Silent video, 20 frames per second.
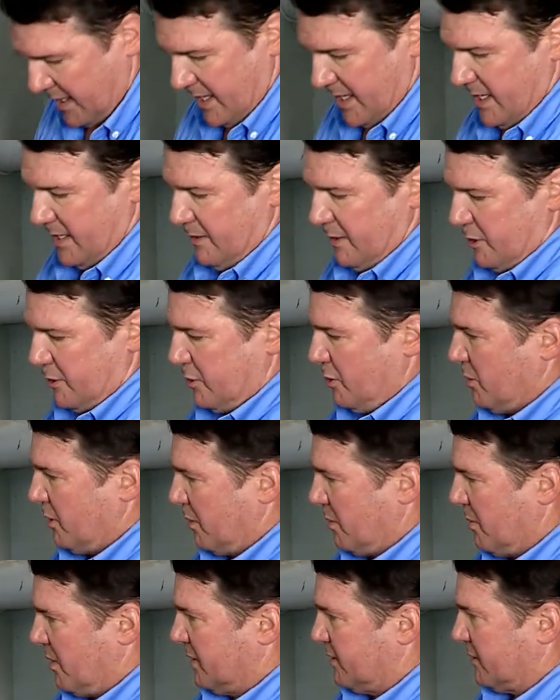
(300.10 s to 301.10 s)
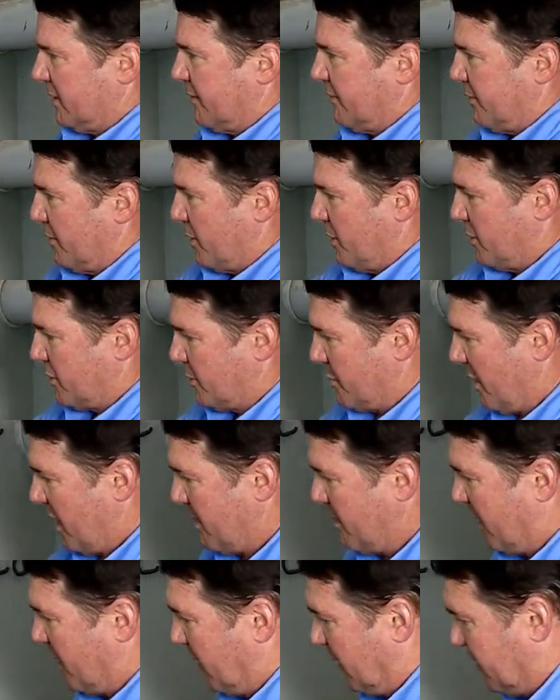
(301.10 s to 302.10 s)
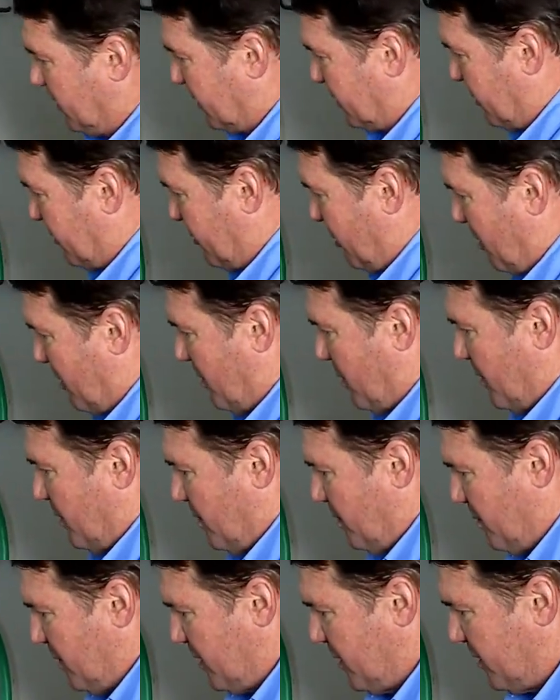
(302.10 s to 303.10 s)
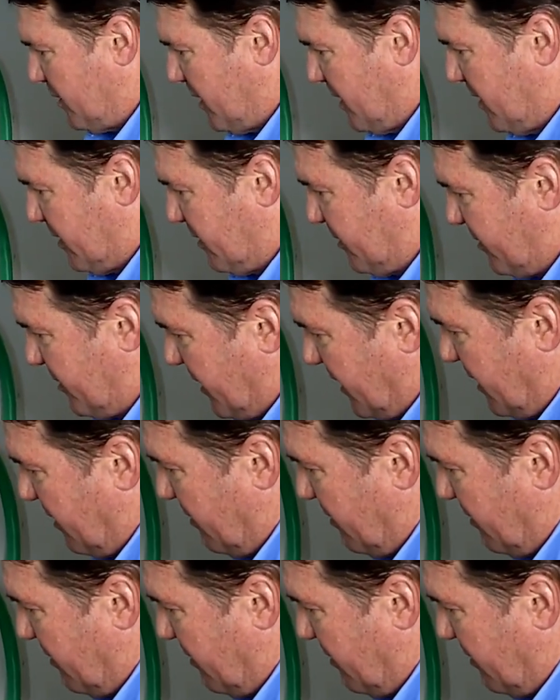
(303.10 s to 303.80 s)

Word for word: And the shorter ones are for your spray bottles. So we're just gonna stick